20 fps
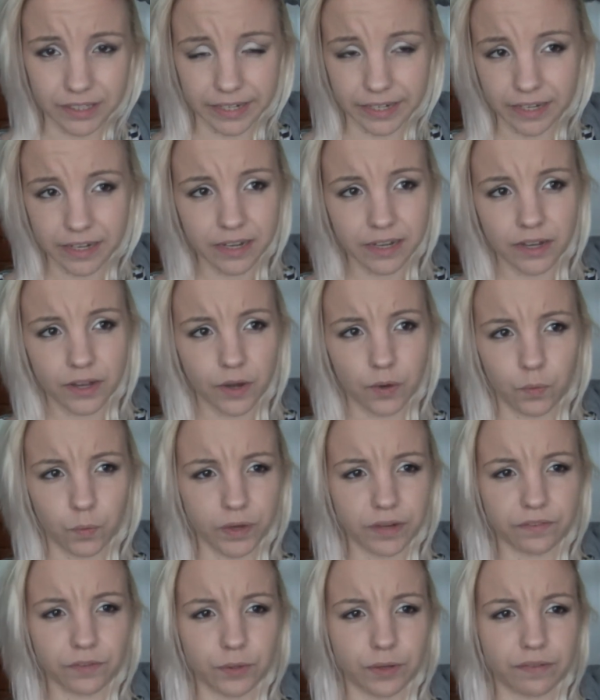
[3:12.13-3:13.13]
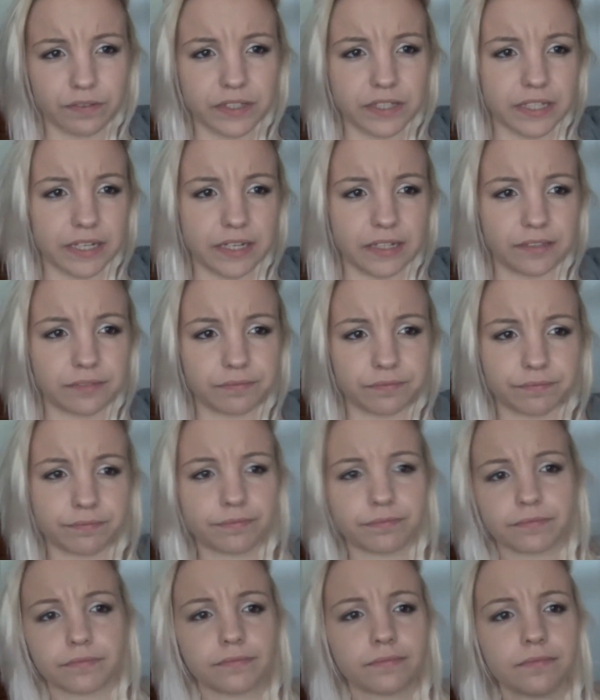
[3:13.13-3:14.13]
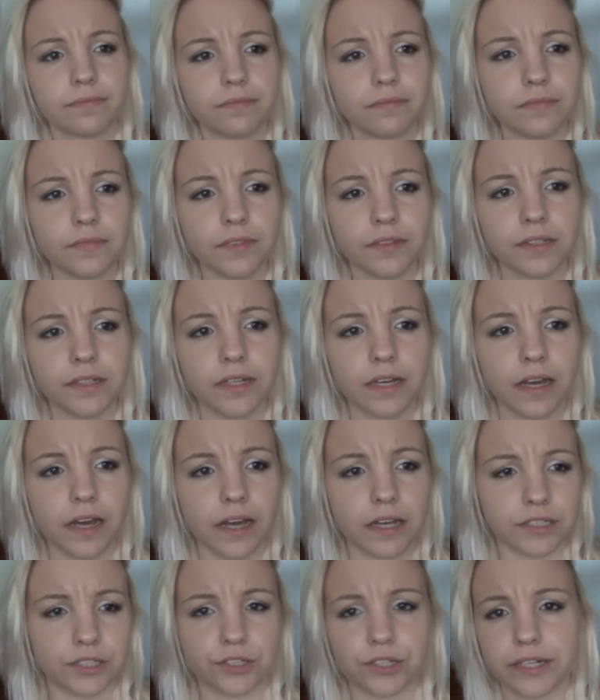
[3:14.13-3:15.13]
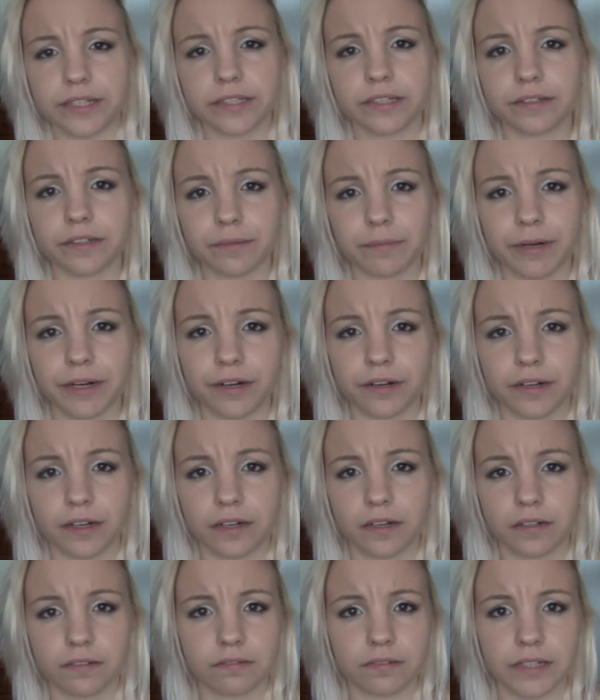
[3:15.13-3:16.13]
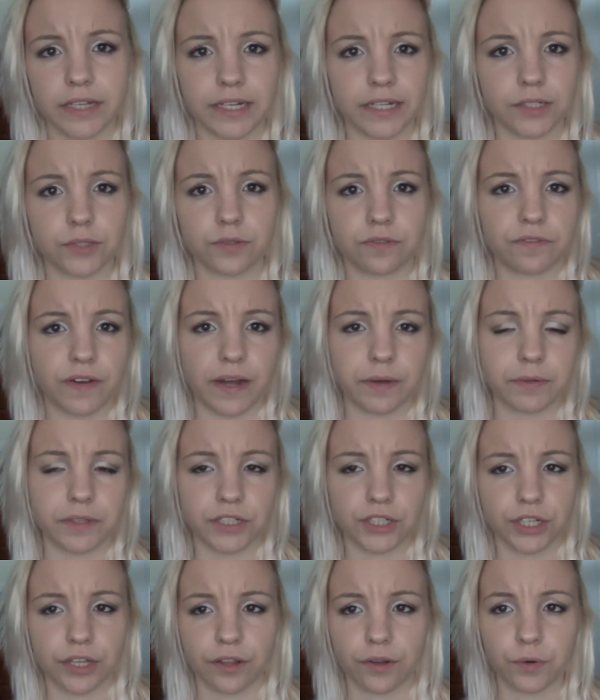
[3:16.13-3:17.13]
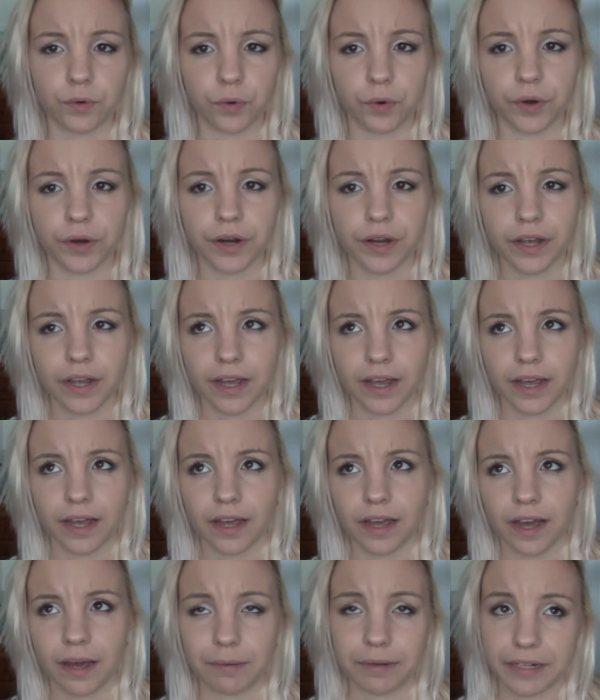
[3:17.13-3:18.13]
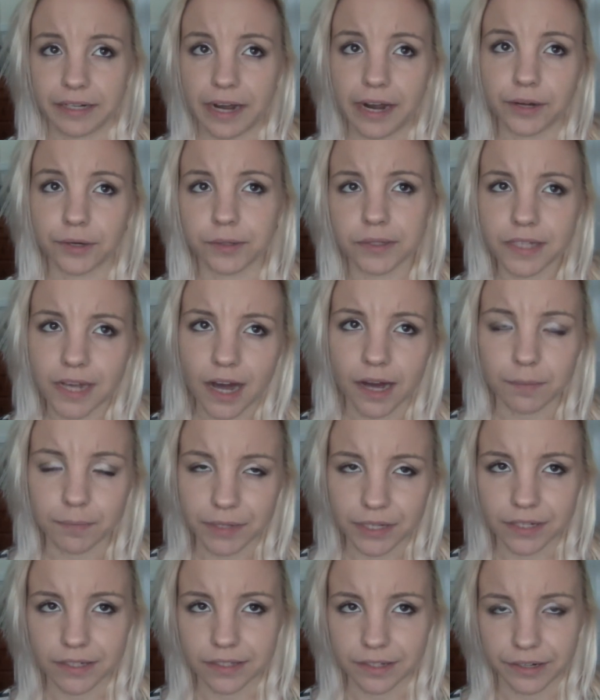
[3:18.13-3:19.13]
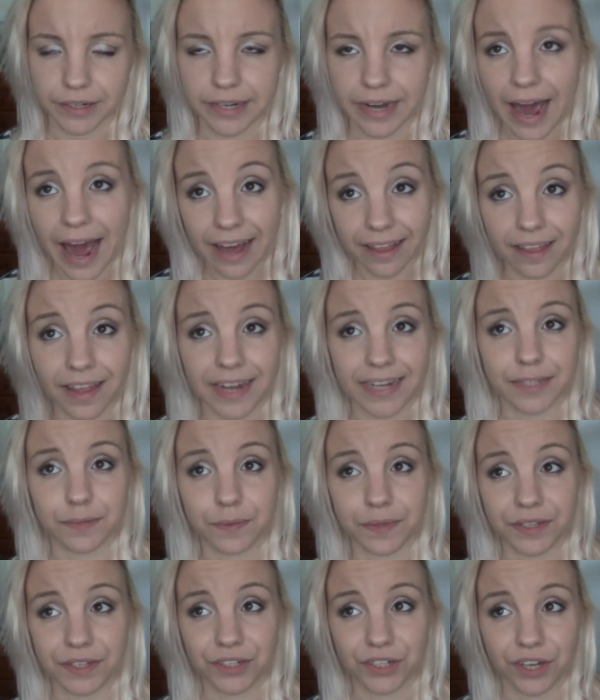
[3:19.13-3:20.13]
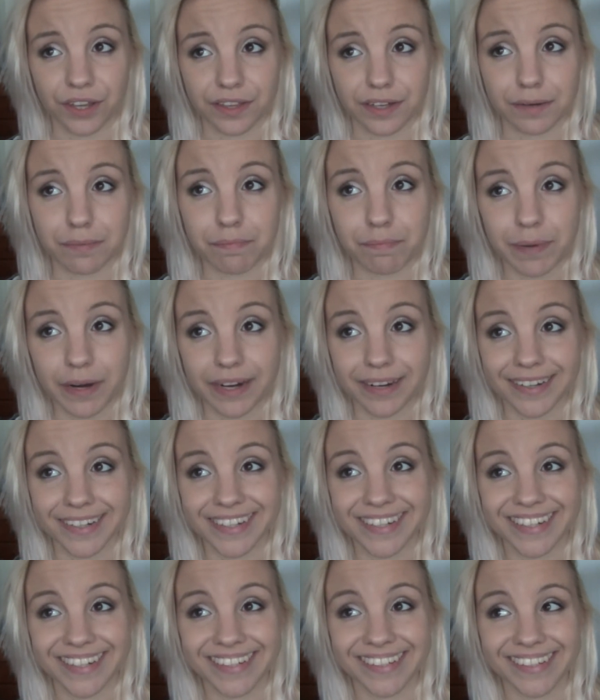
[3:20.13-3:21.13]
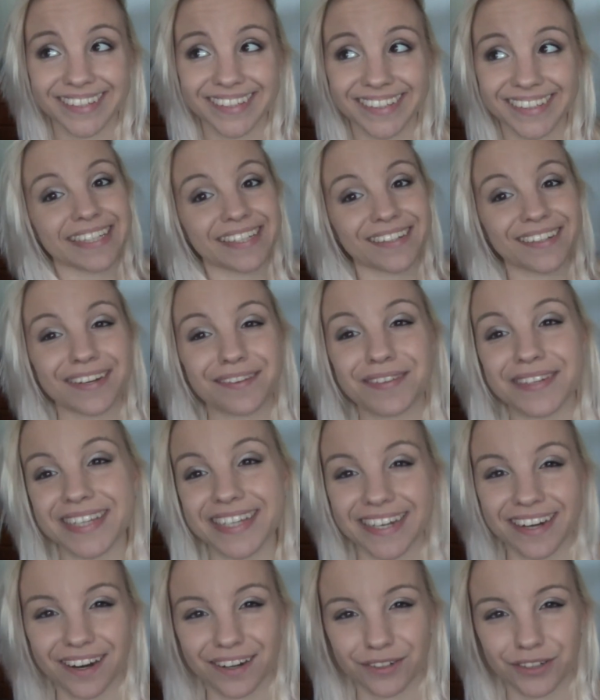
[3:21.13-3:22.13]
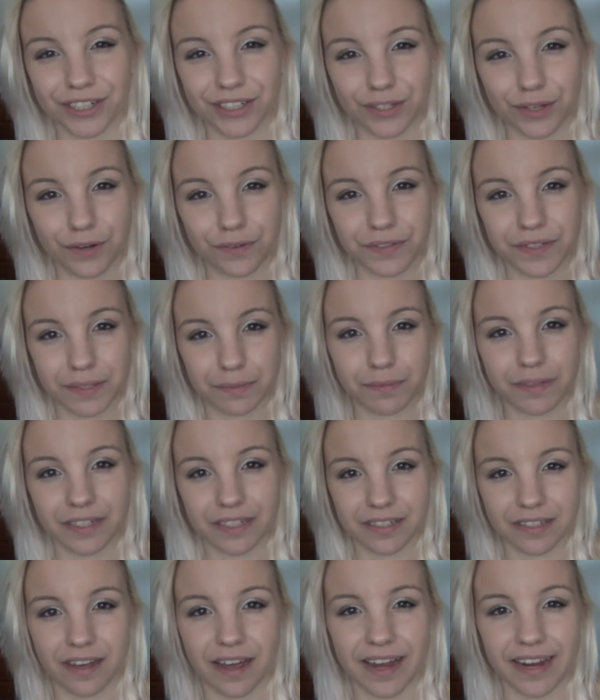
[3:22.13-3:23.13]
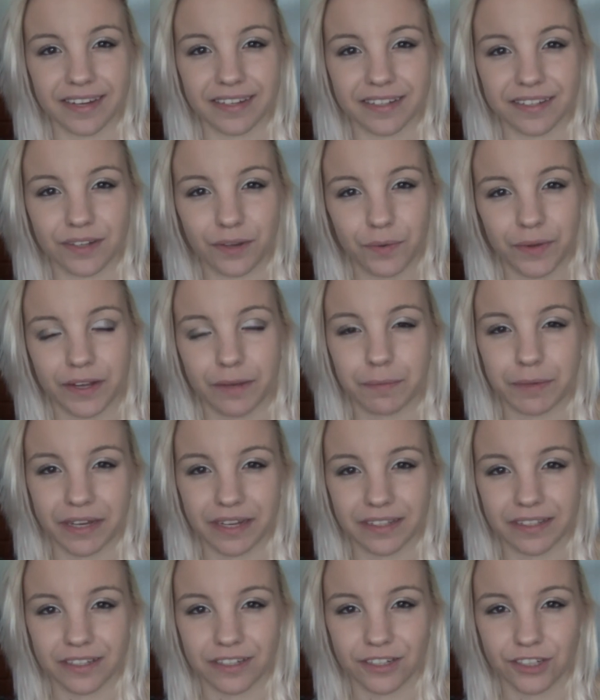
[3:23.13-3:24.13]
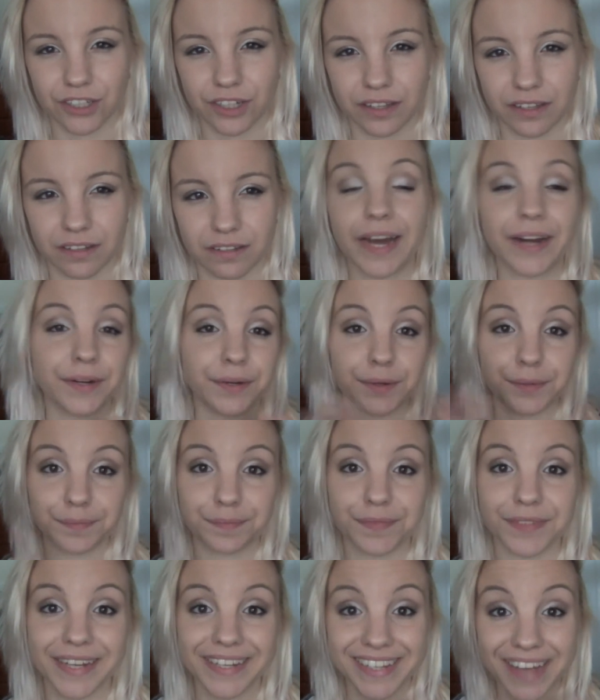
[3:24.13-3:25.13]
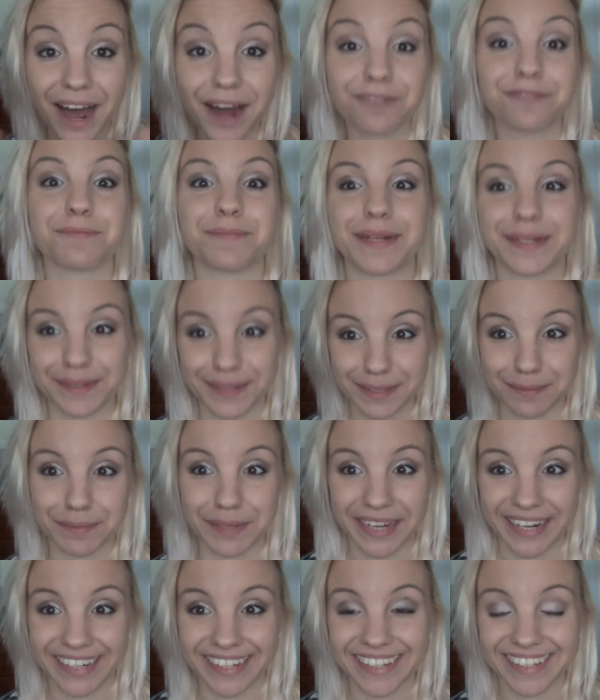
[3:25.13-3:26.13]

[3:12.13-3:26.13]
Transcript: Like, when have you ever seen Australia and America get into a fight with each other? Or, I mean, I know it's hard because they're in allies with each other, but you never see countries of similar size going up against each other. I don't know. It's hard for me to explain.